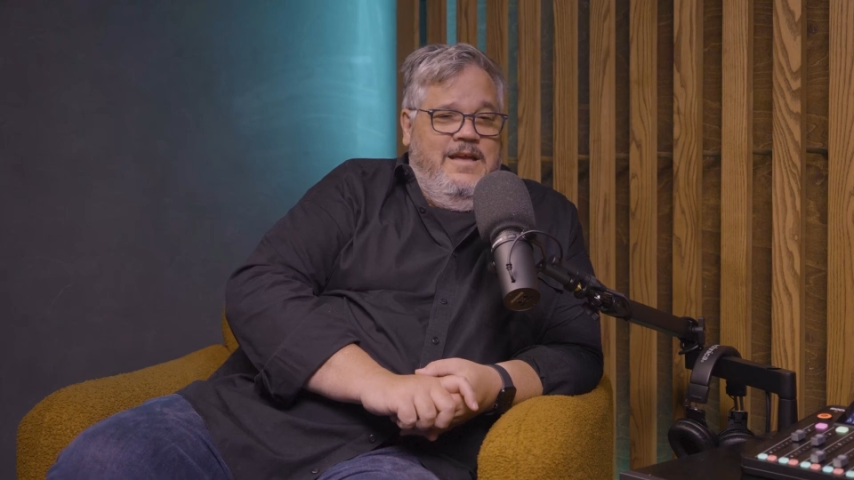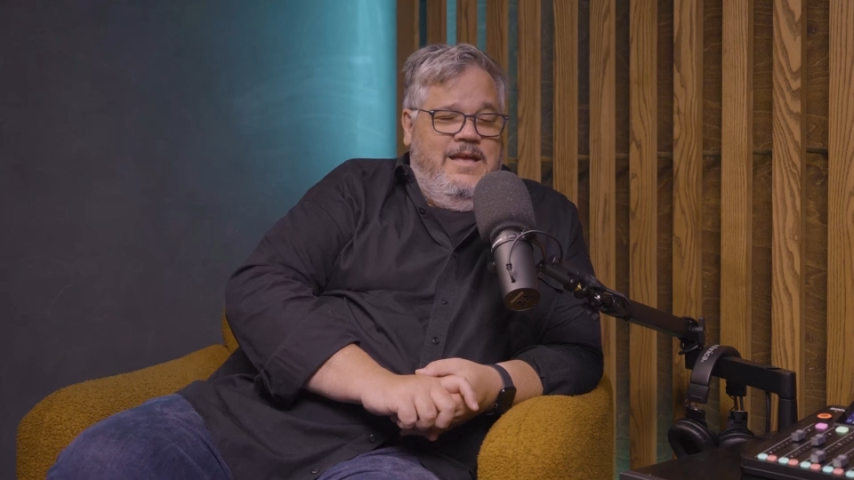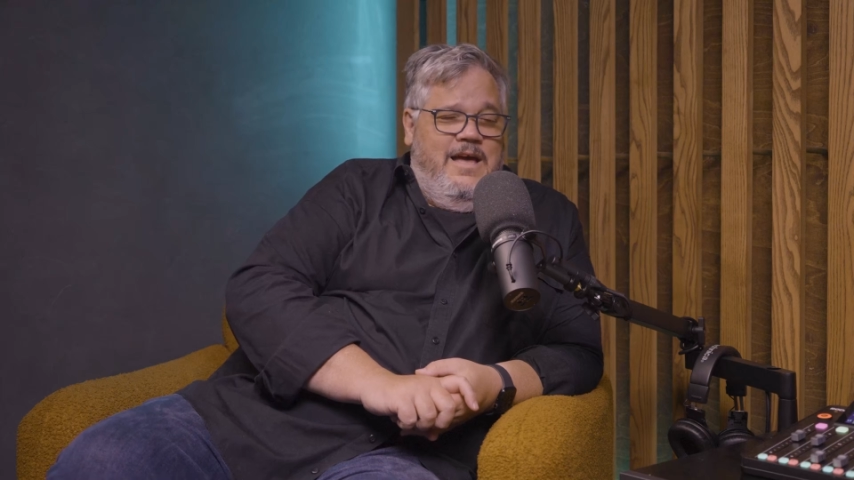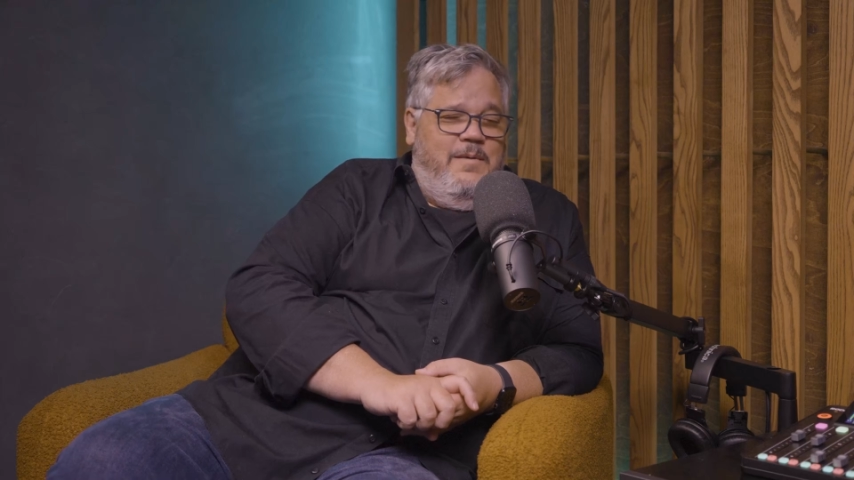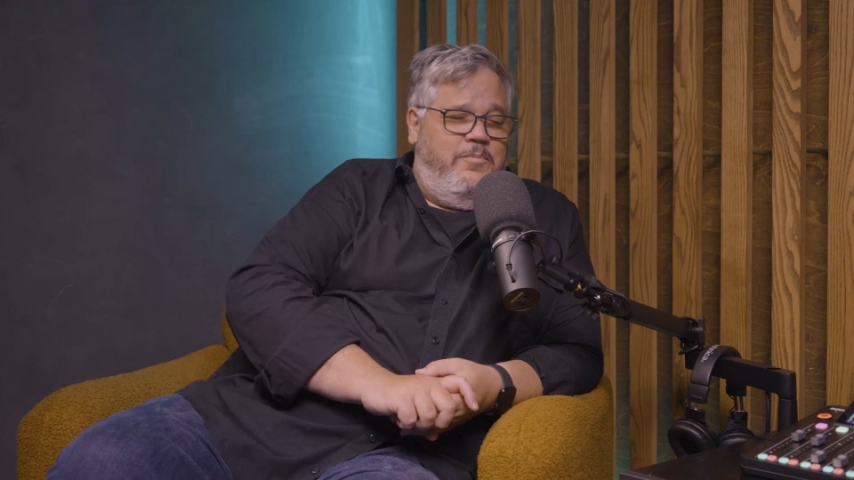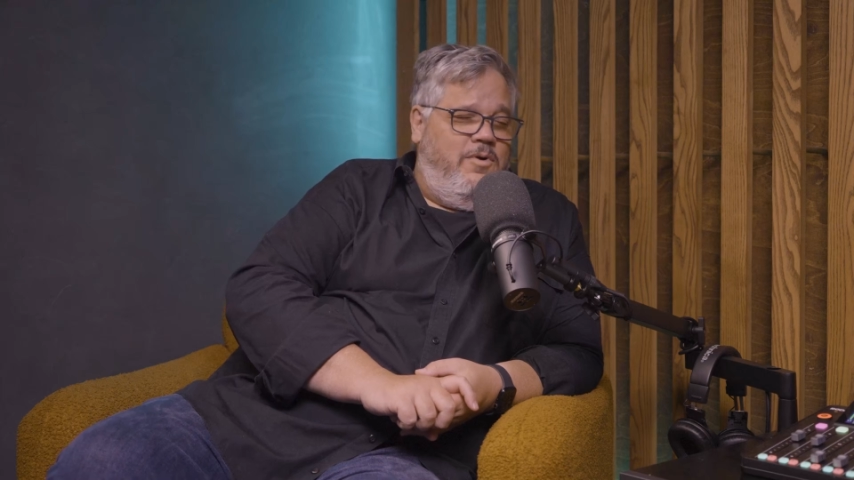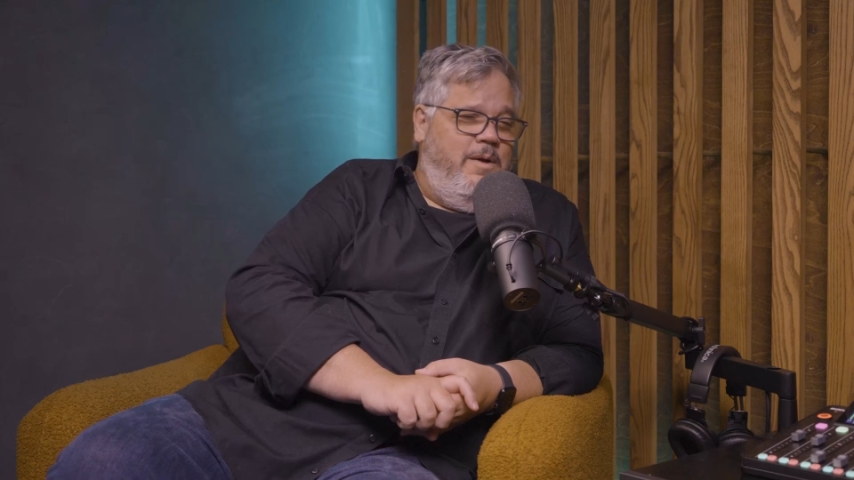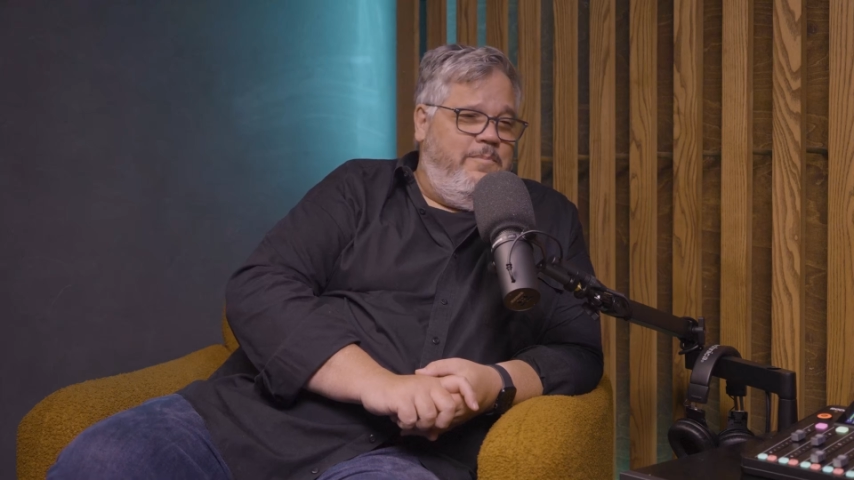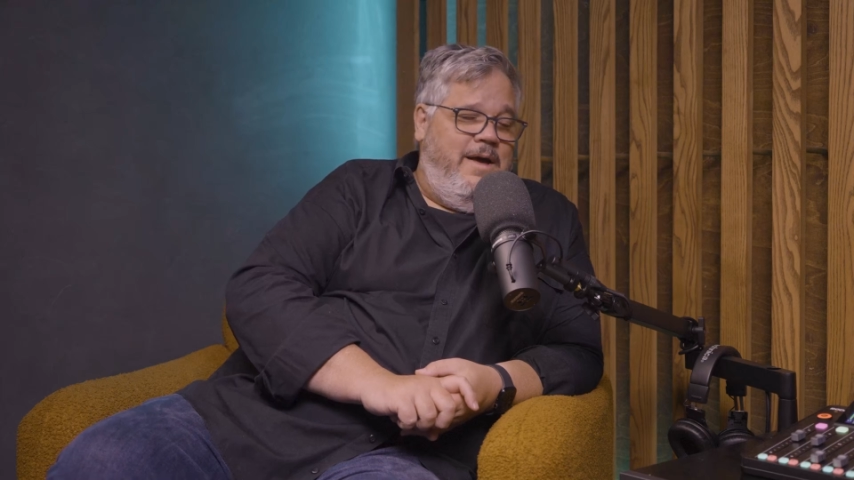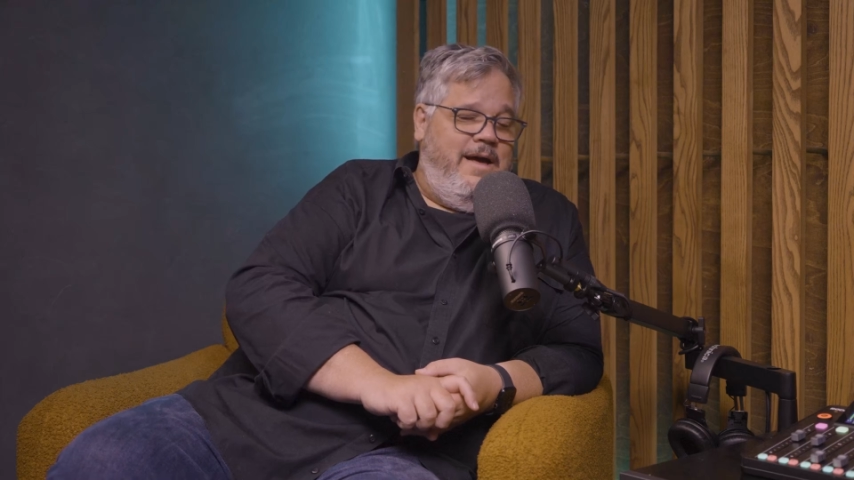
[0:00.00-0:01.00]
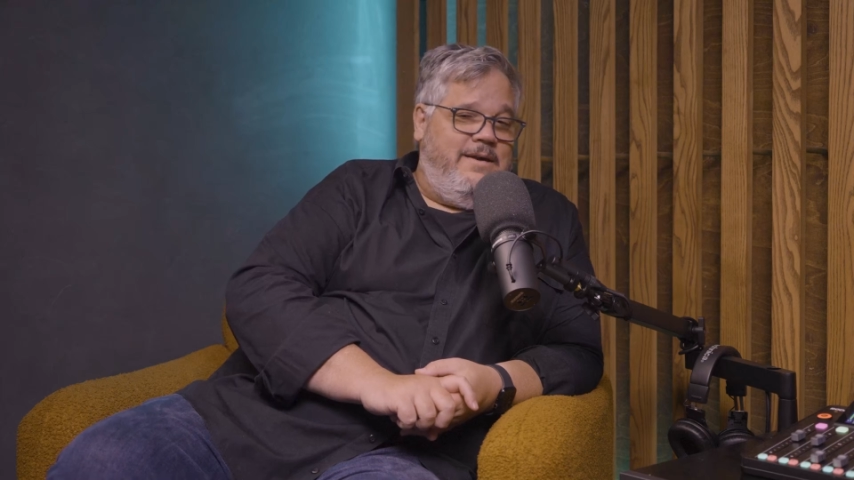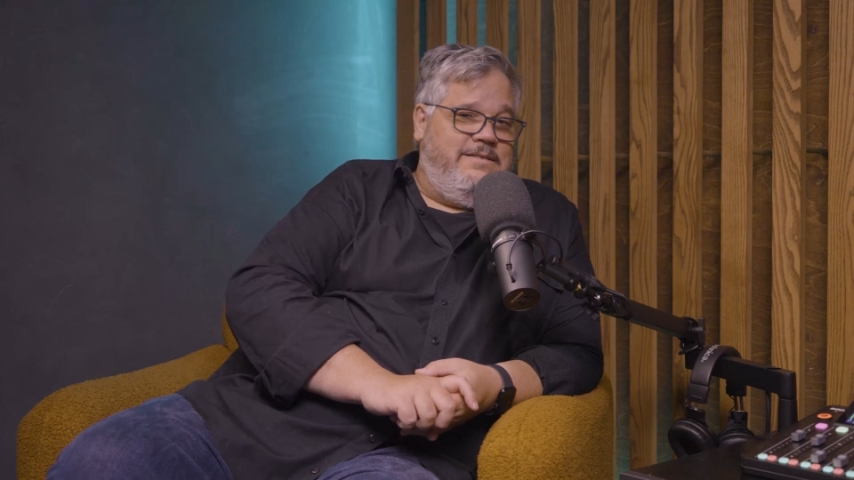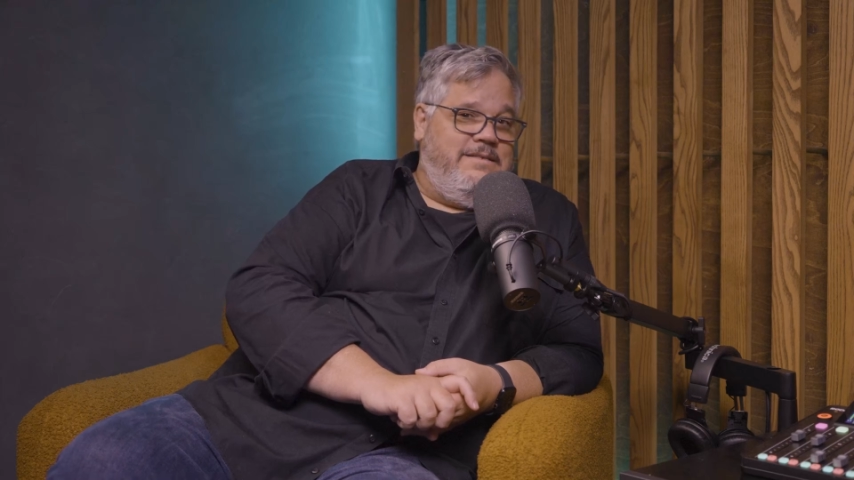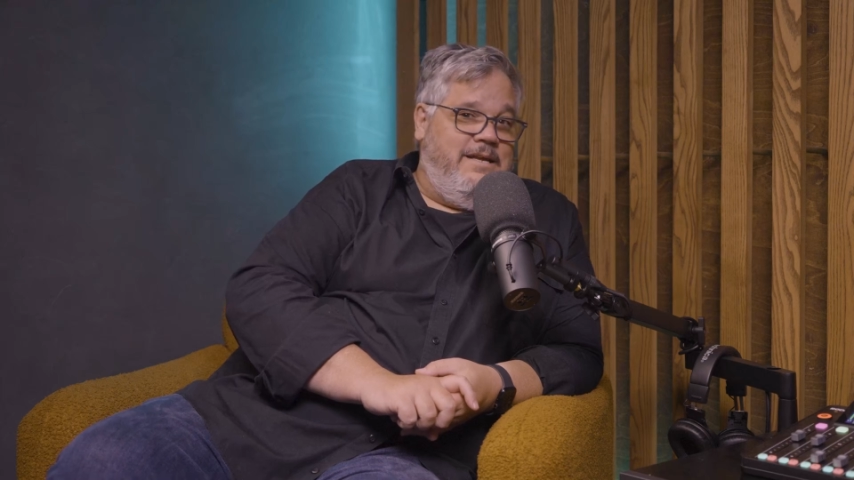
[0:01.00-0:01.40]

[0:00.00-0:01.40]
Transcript: Yeah, prompt packs